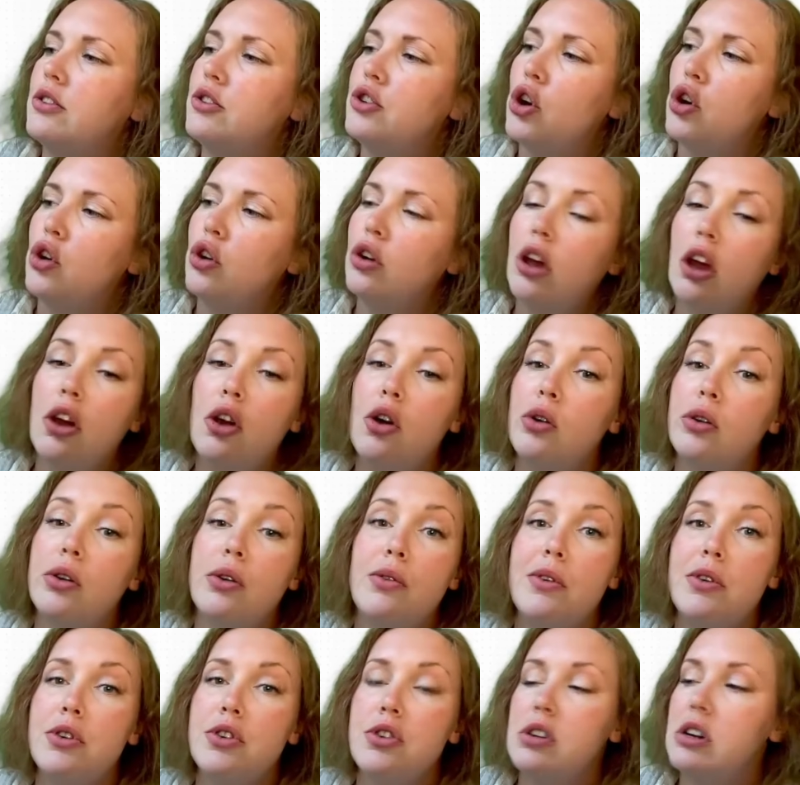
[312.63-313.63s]
Dog, golden
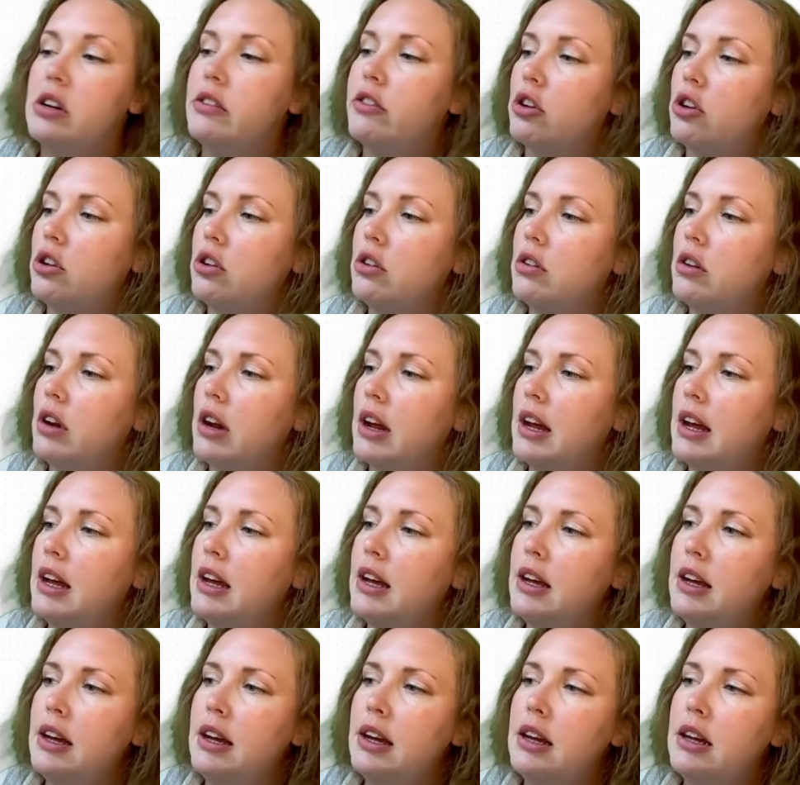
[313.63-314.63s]
retriever,
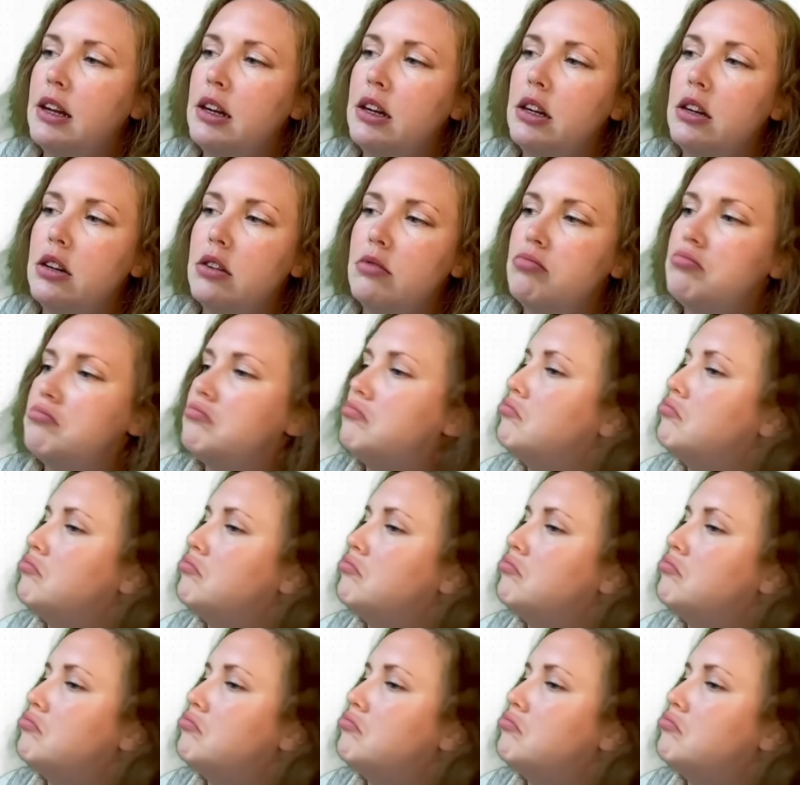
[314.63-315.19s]
and